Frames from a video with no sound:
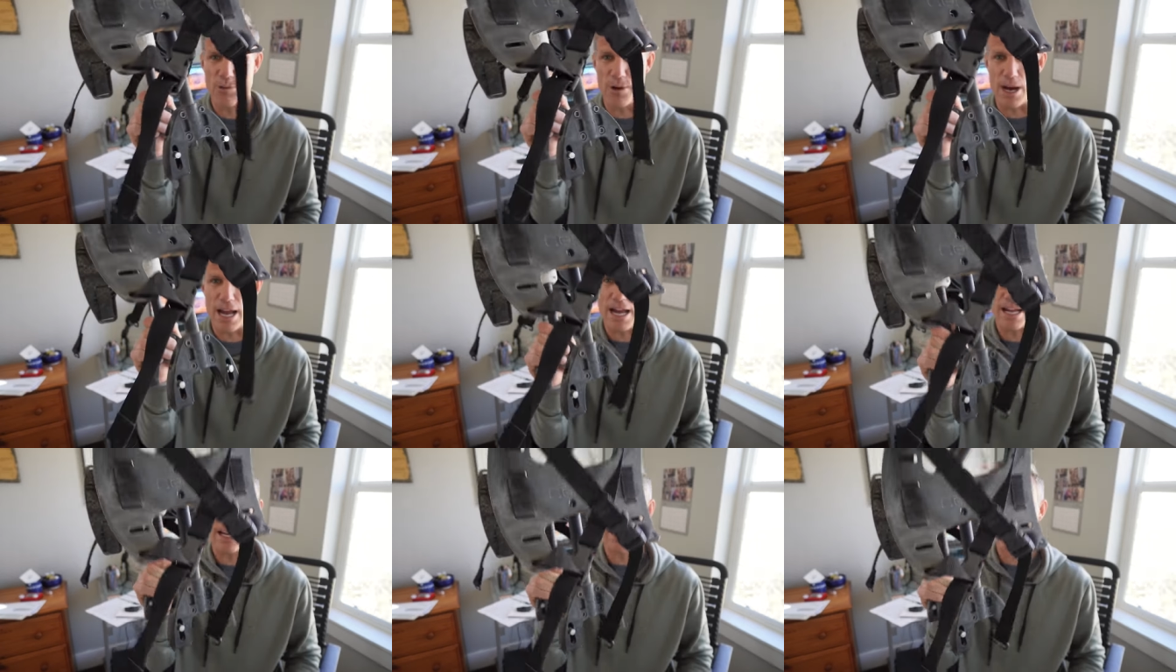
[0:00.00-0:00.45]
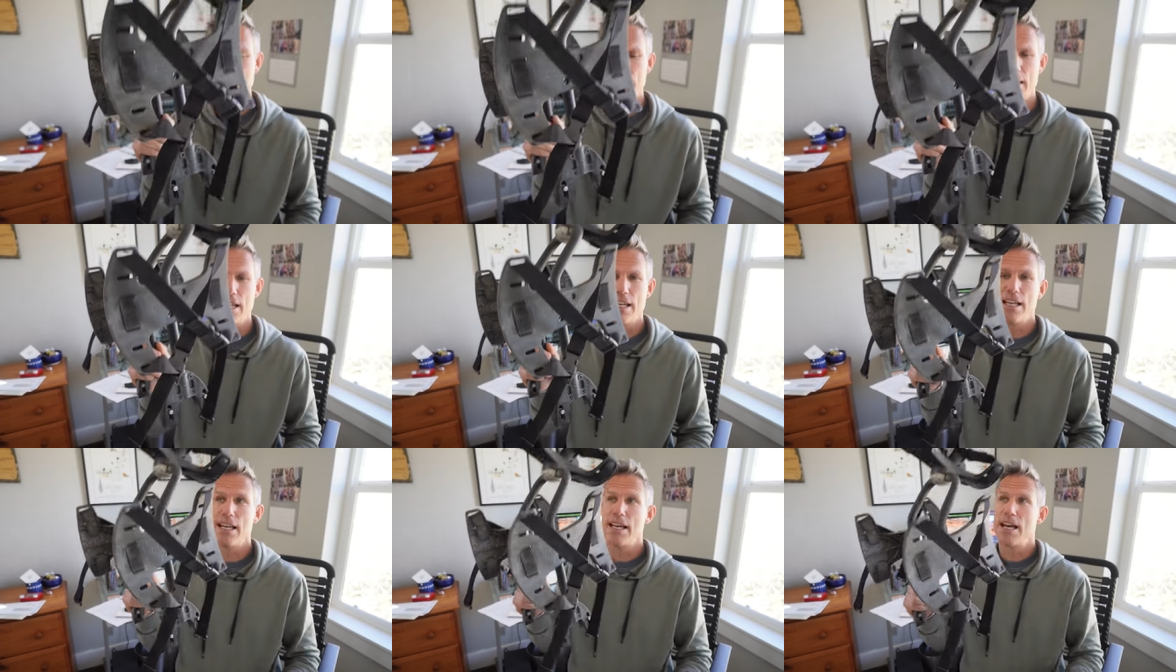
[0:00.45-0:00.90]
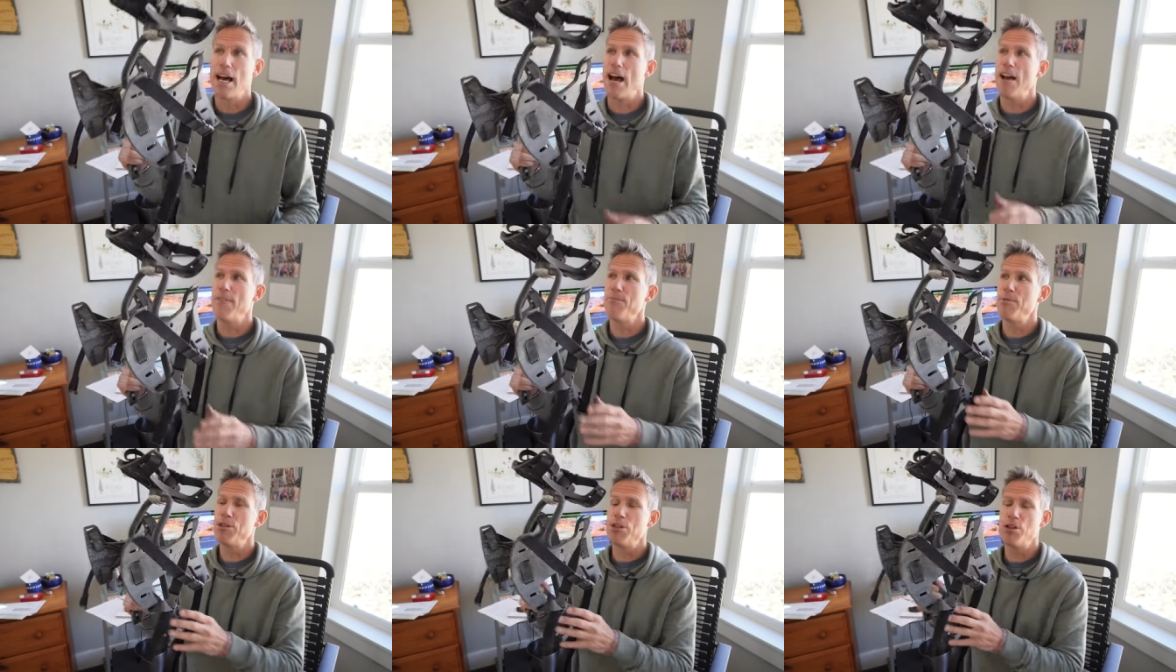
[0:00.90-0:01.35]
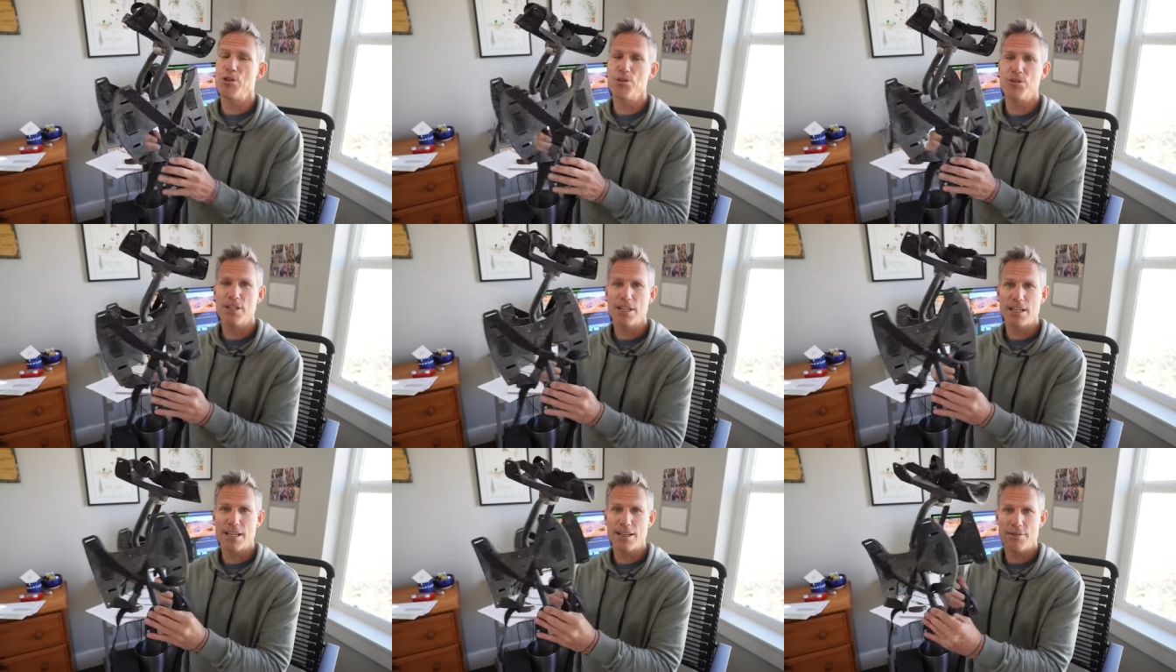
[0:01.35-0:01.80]
Rack. I've been
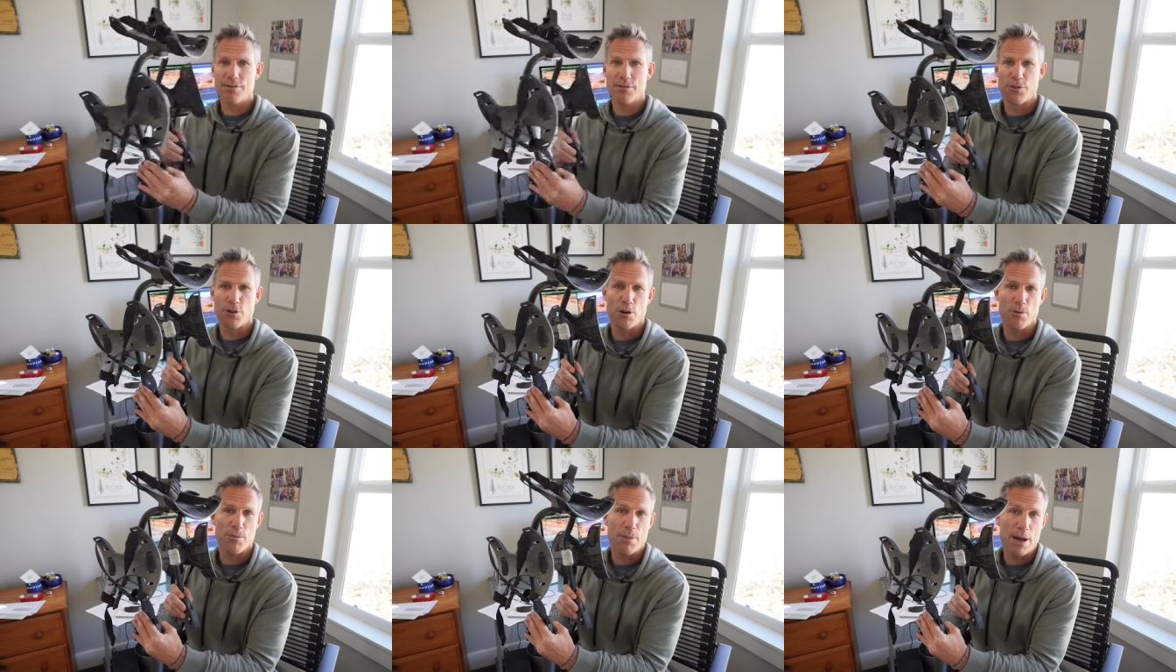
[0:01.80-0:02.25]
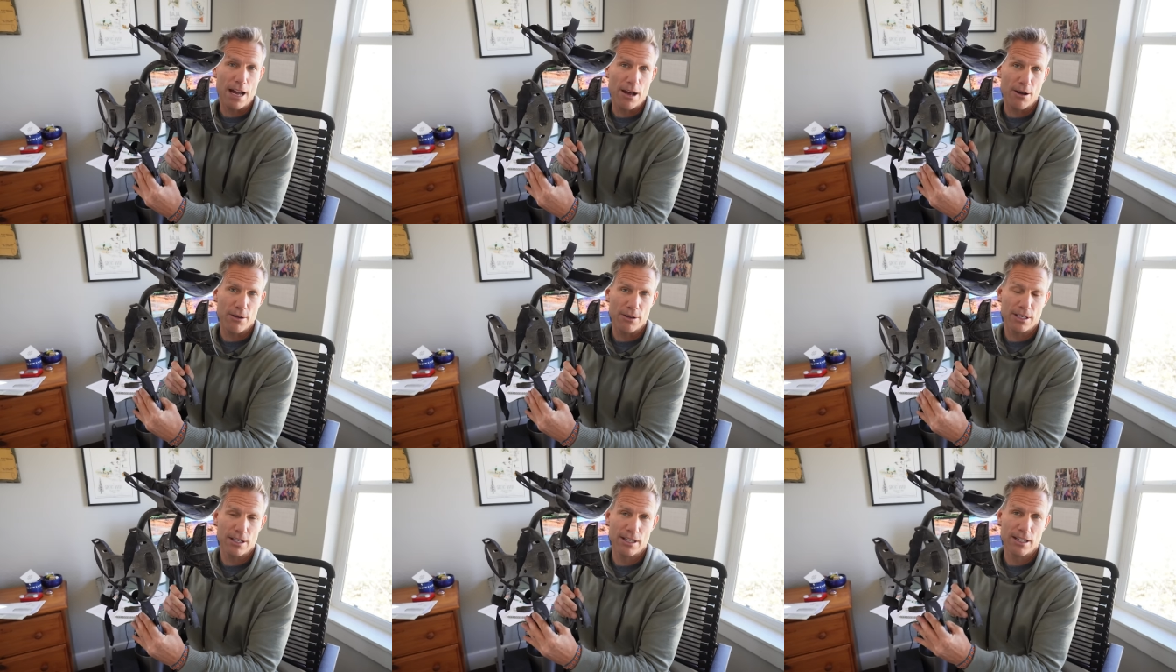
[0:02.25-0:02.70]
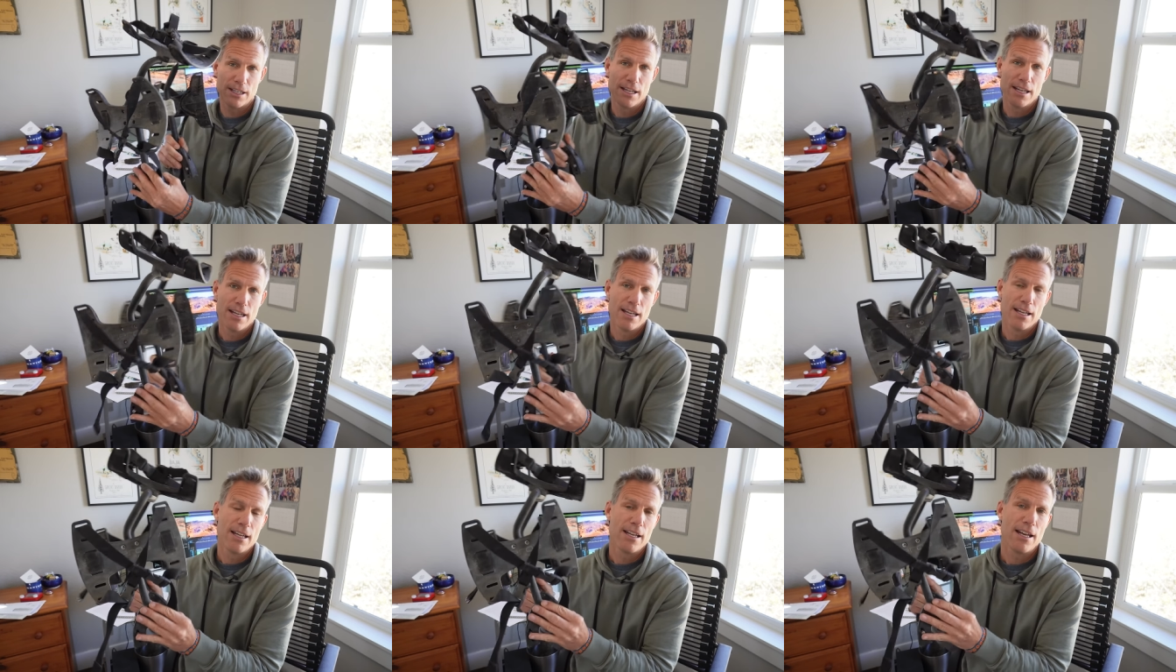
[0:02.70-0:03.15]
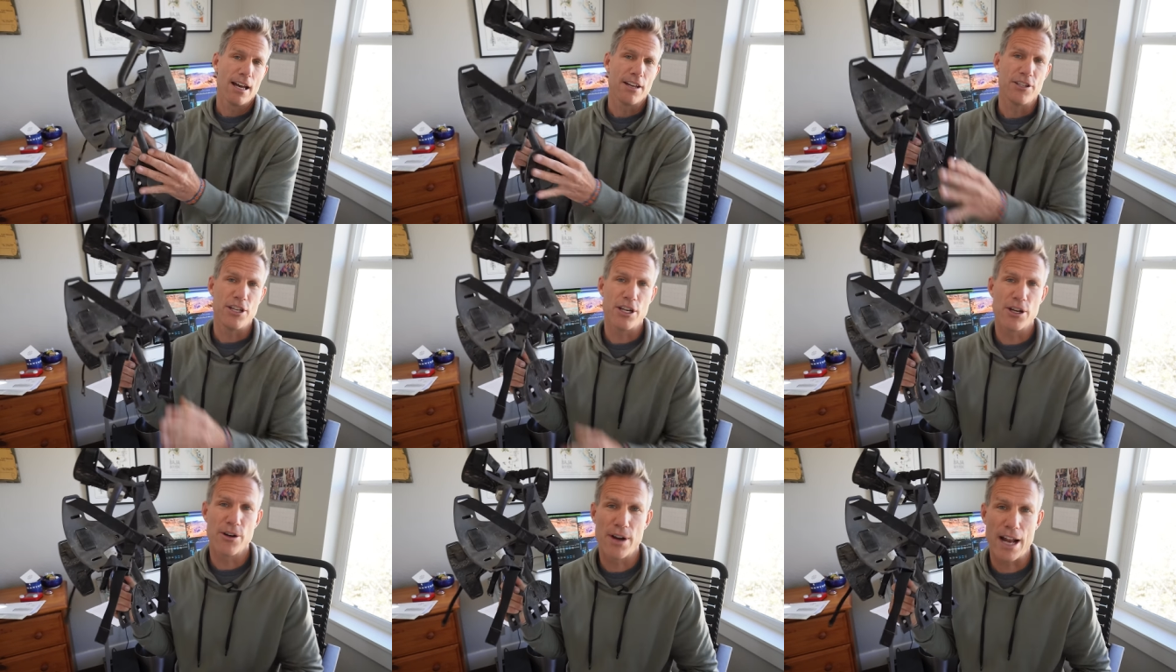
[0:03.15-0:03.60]
using it for about a
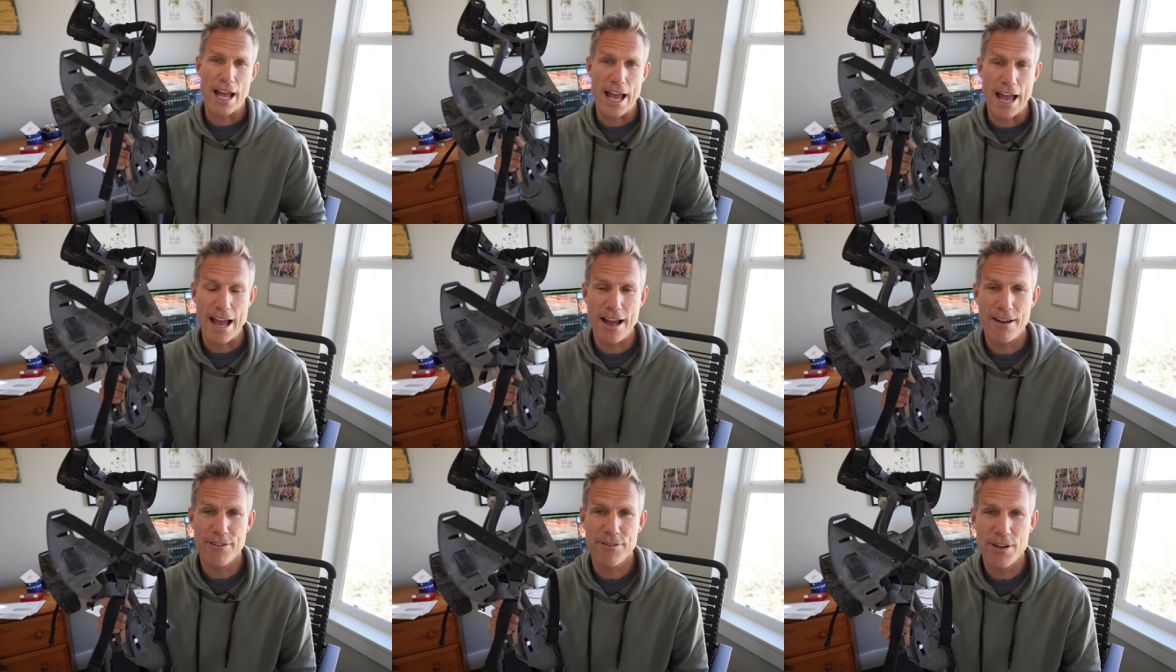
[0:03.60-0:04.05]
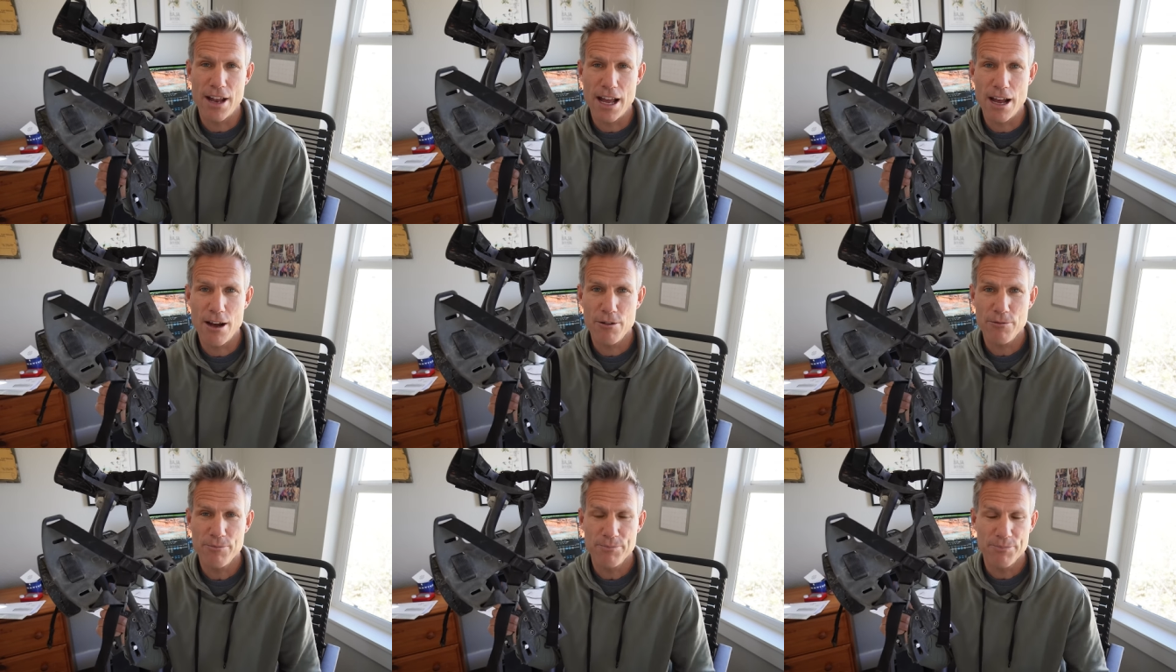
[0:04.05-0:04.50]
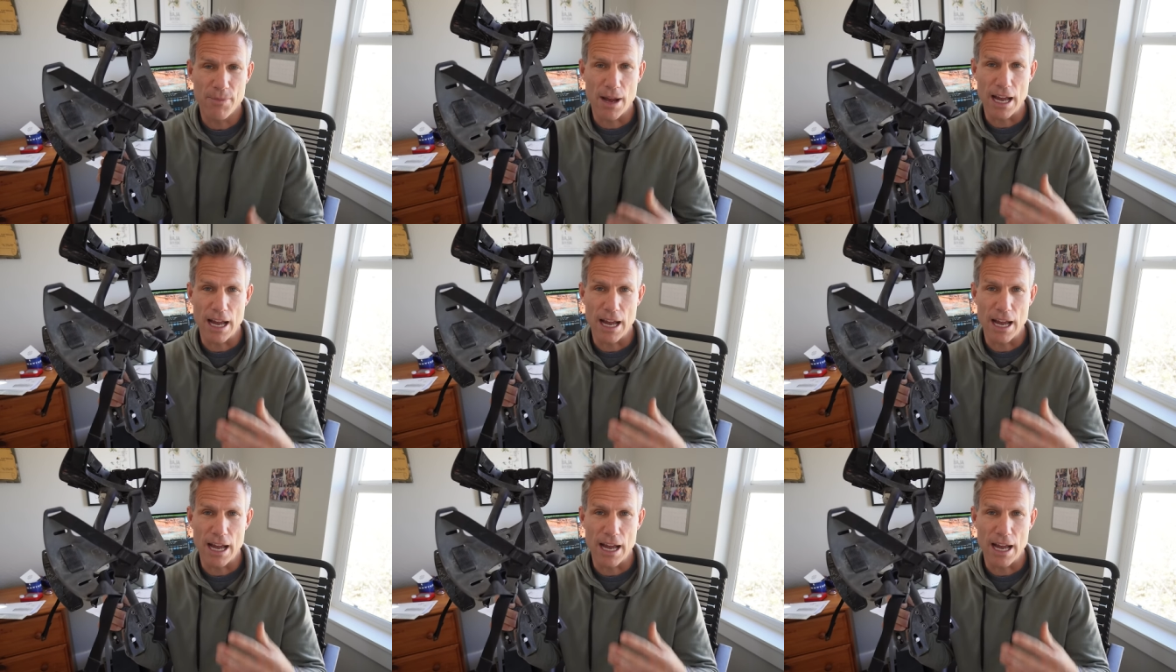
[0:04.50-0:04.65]
year and a half now.